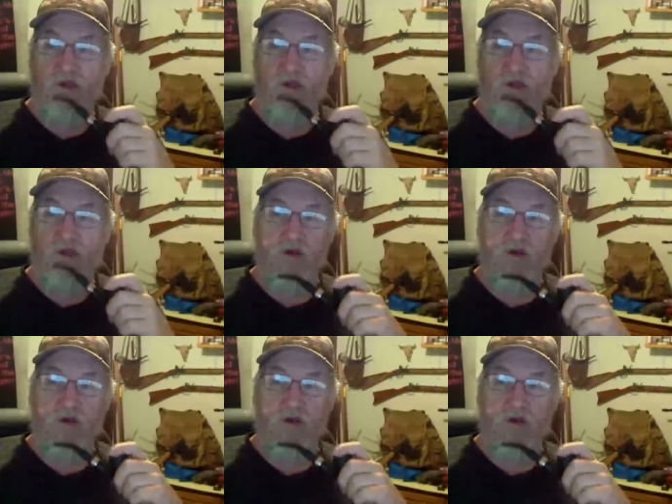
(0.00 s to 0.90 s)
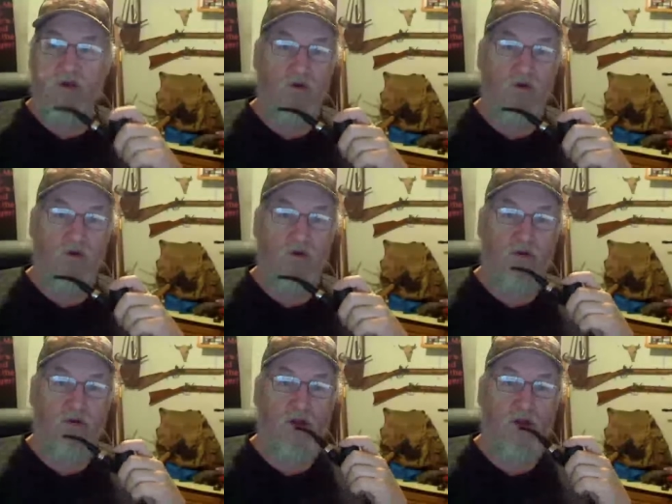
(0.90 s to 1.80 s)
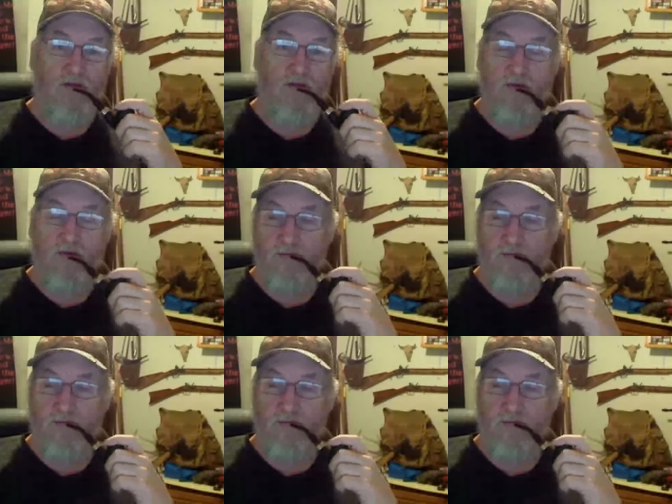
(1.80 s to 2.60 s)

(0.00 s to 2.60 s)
I should have done that before I started the live stream.